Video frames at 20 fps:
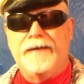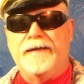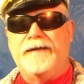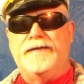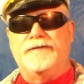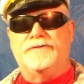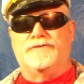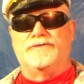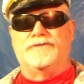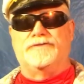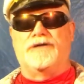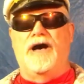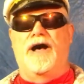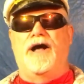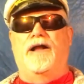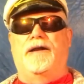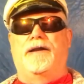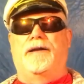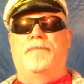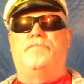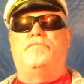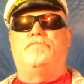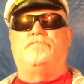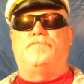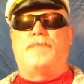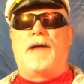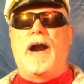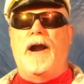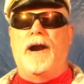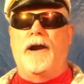This one's called a
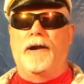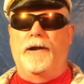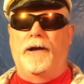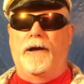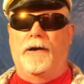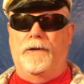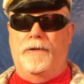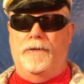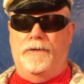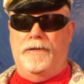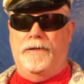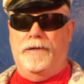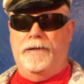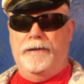Barlow.